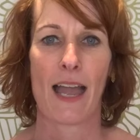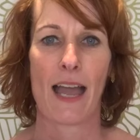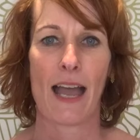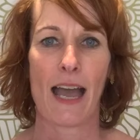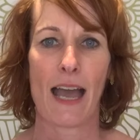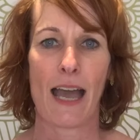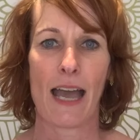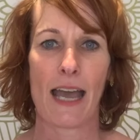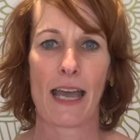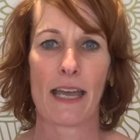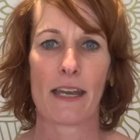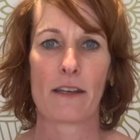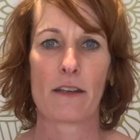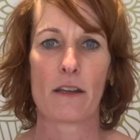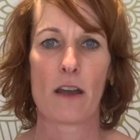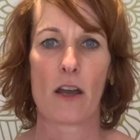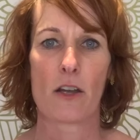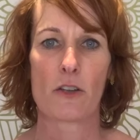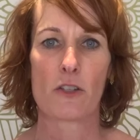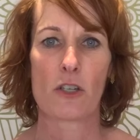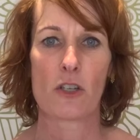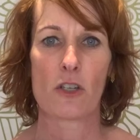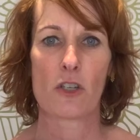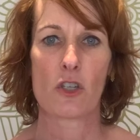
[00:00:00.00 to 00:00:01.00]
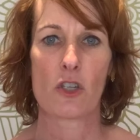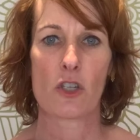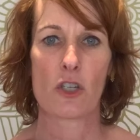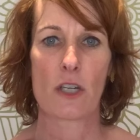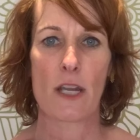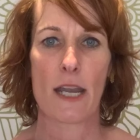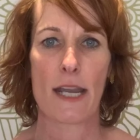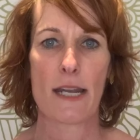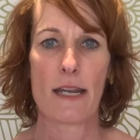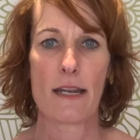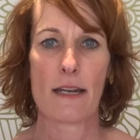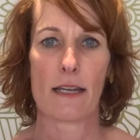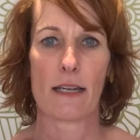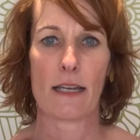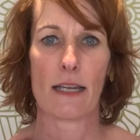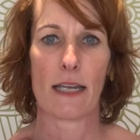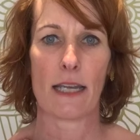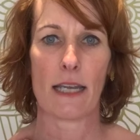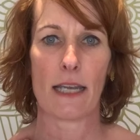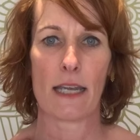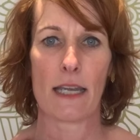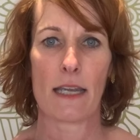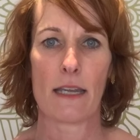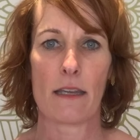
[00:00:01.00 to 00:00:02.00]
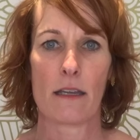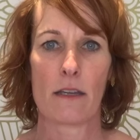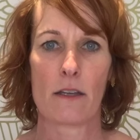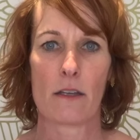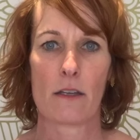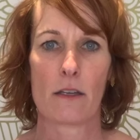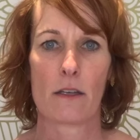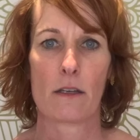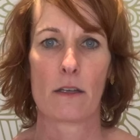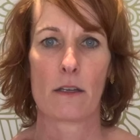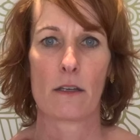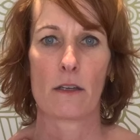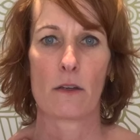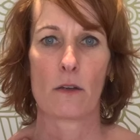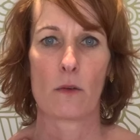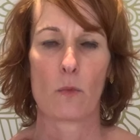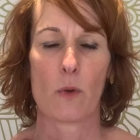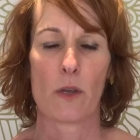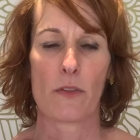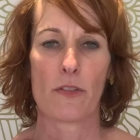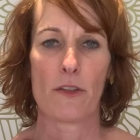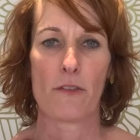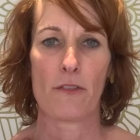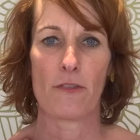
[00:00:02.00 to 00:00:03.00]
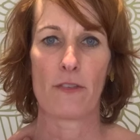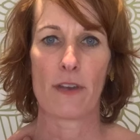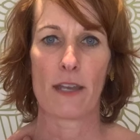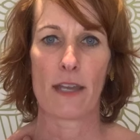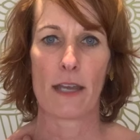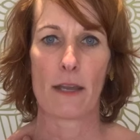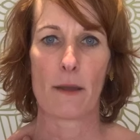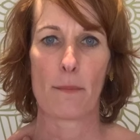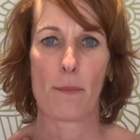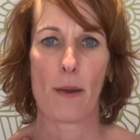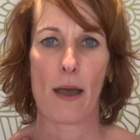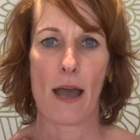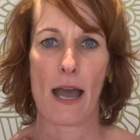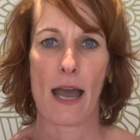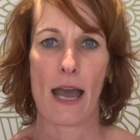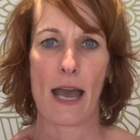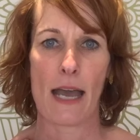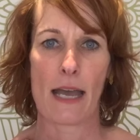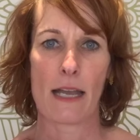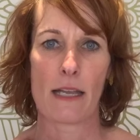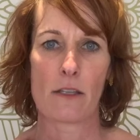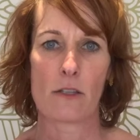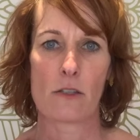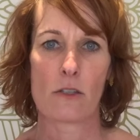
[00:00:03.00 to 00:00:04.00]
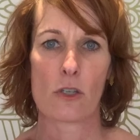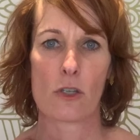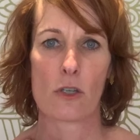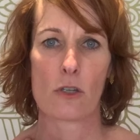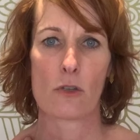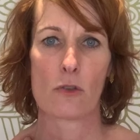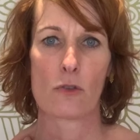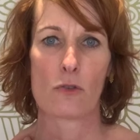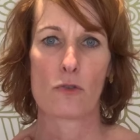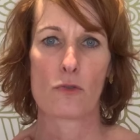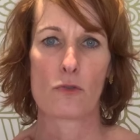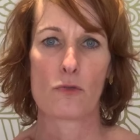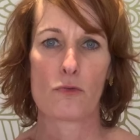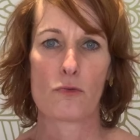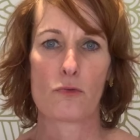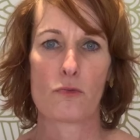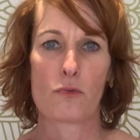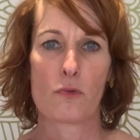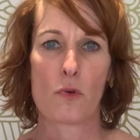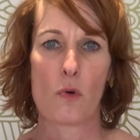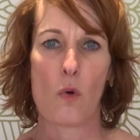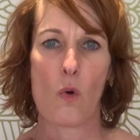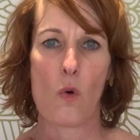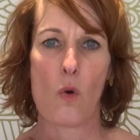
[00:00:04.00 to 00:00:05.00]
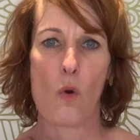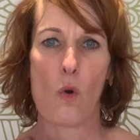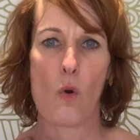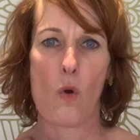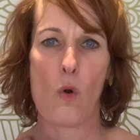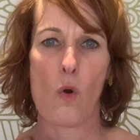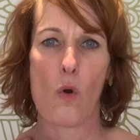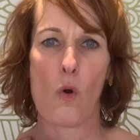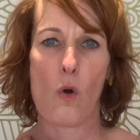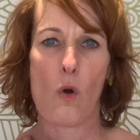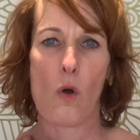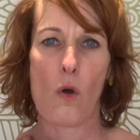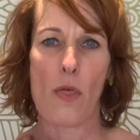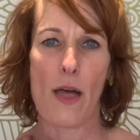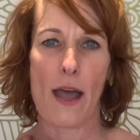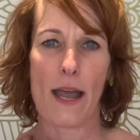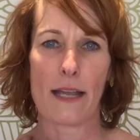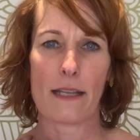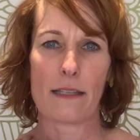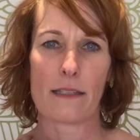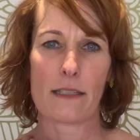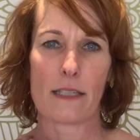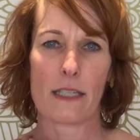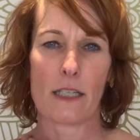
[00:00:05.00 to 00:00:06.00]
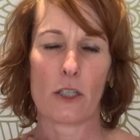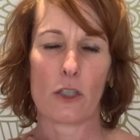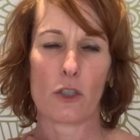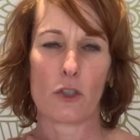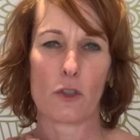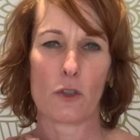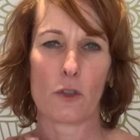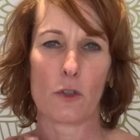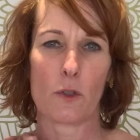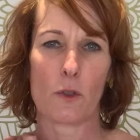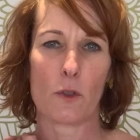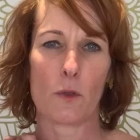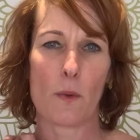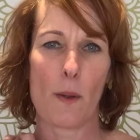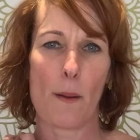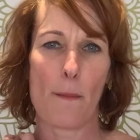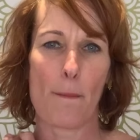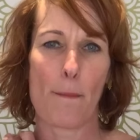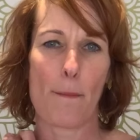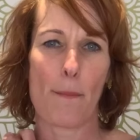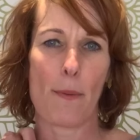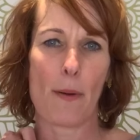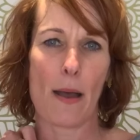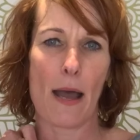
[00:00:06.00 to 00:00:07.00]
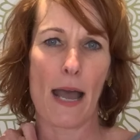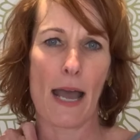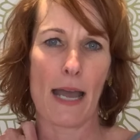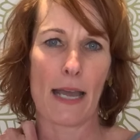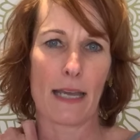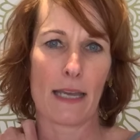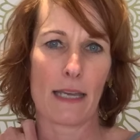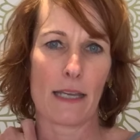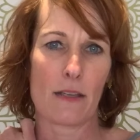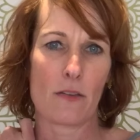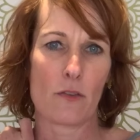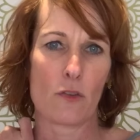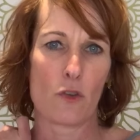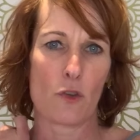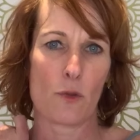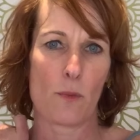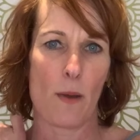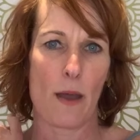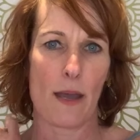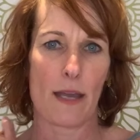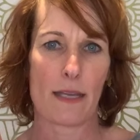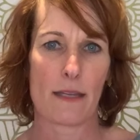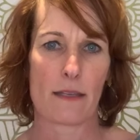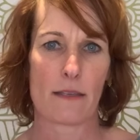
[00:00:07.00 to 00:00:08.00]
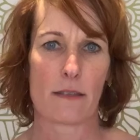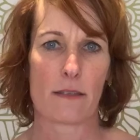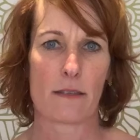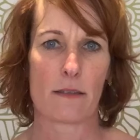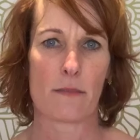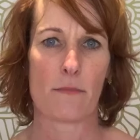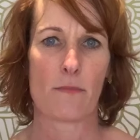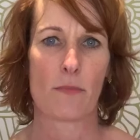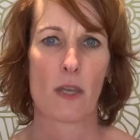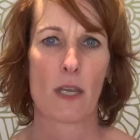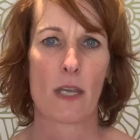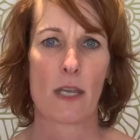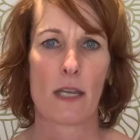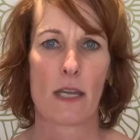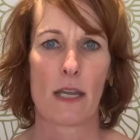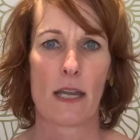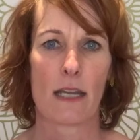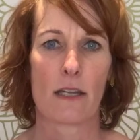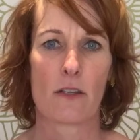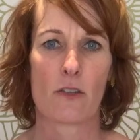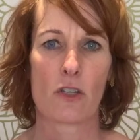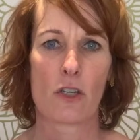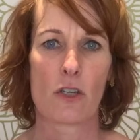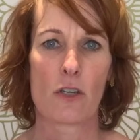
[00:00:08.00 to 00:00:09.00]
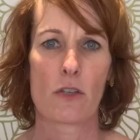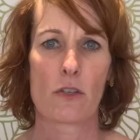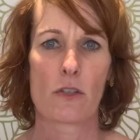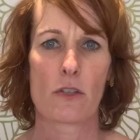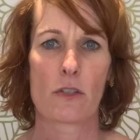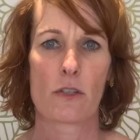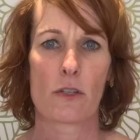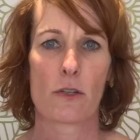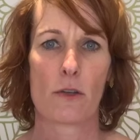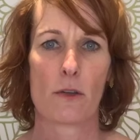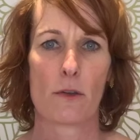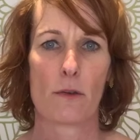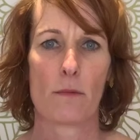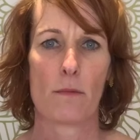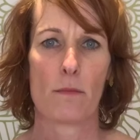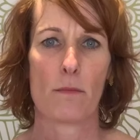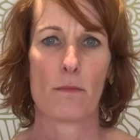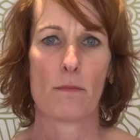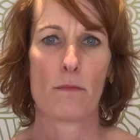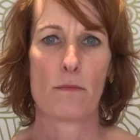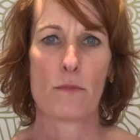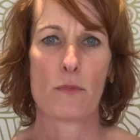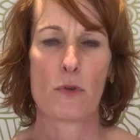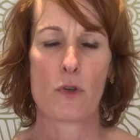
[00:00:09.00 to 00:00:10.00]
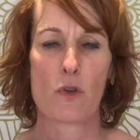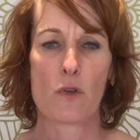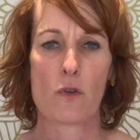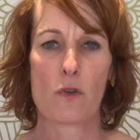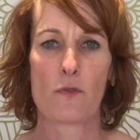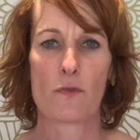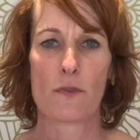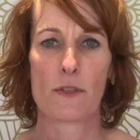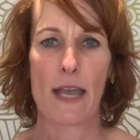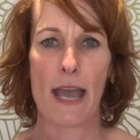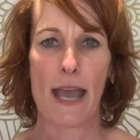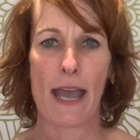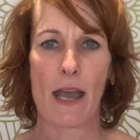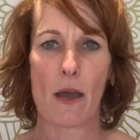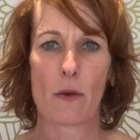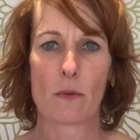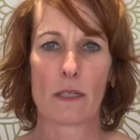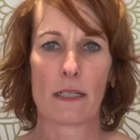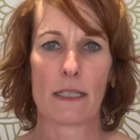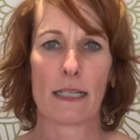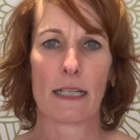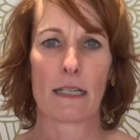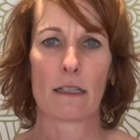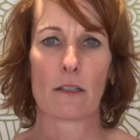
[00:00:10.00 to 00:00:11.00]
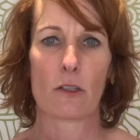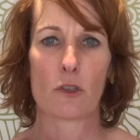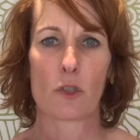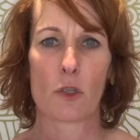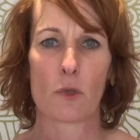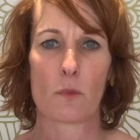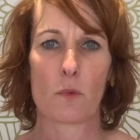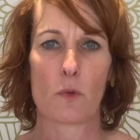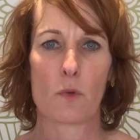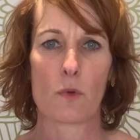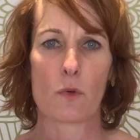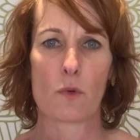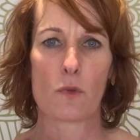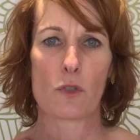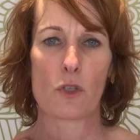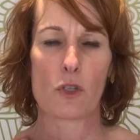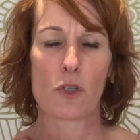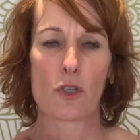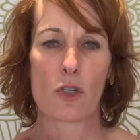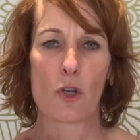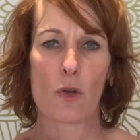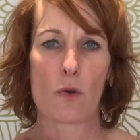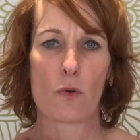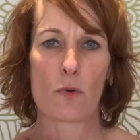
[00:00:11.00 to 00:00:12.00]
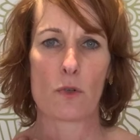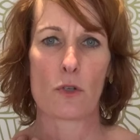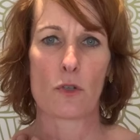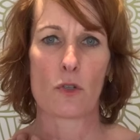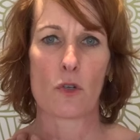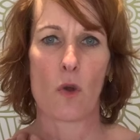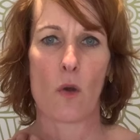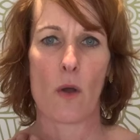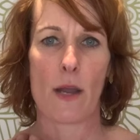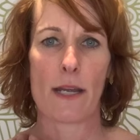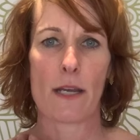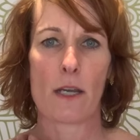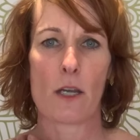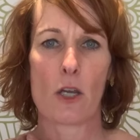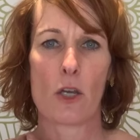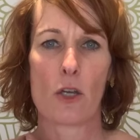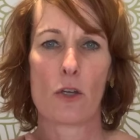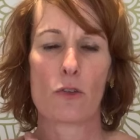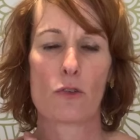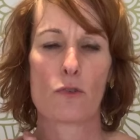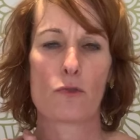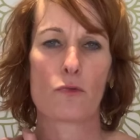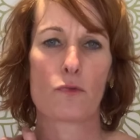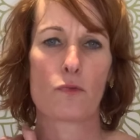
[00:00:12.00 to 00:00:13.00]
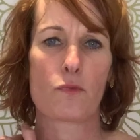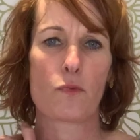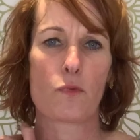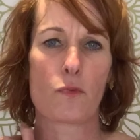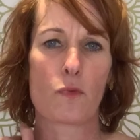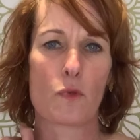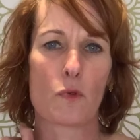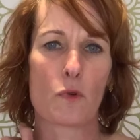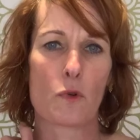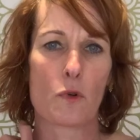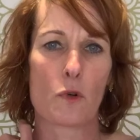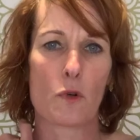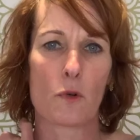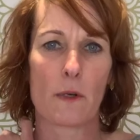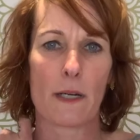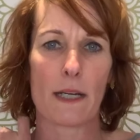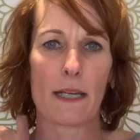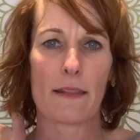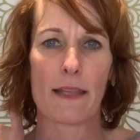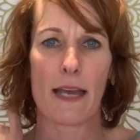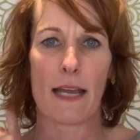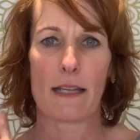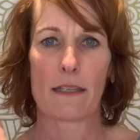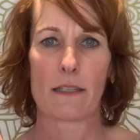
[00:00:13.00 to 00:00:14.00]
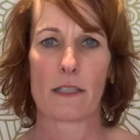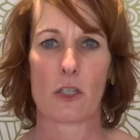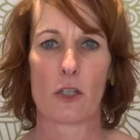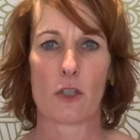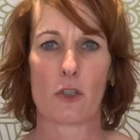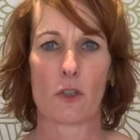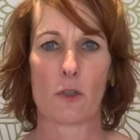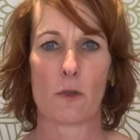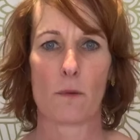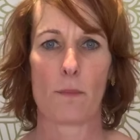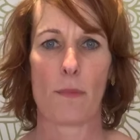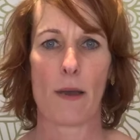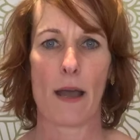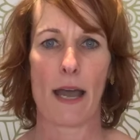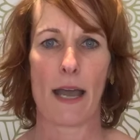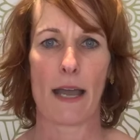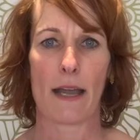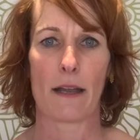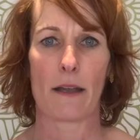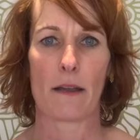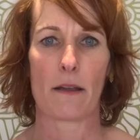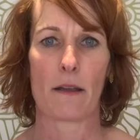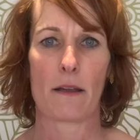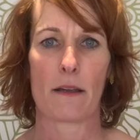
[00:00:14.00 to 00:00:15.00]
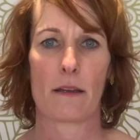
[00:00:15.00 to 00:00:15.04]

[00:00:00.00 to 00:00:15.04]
and I just gently, with the finger pads, draw that tissue back in space and just move down a little towards the shoulder joint, drawing that tissue back.